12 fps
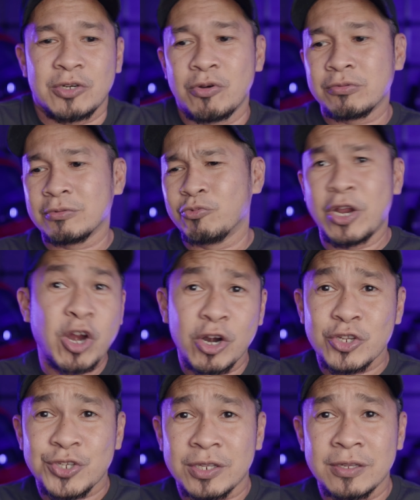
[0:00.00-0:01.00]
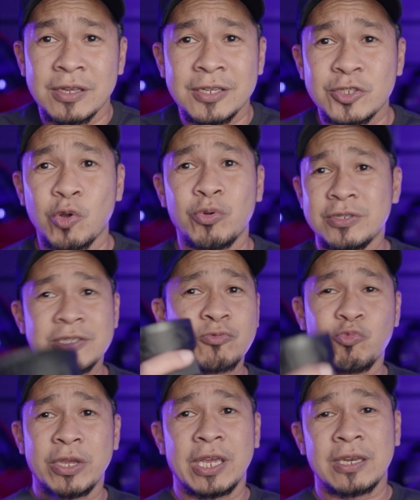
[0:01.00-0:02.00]
I don't rehearse it. So we just
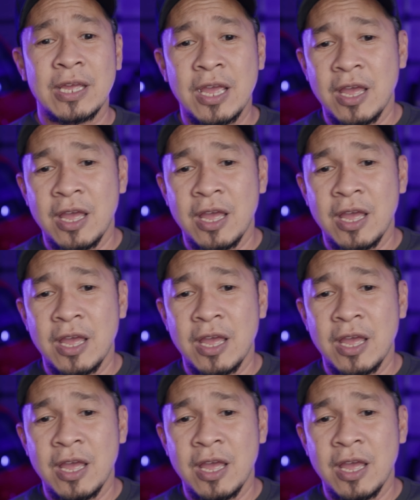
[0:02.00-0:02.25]
wing it.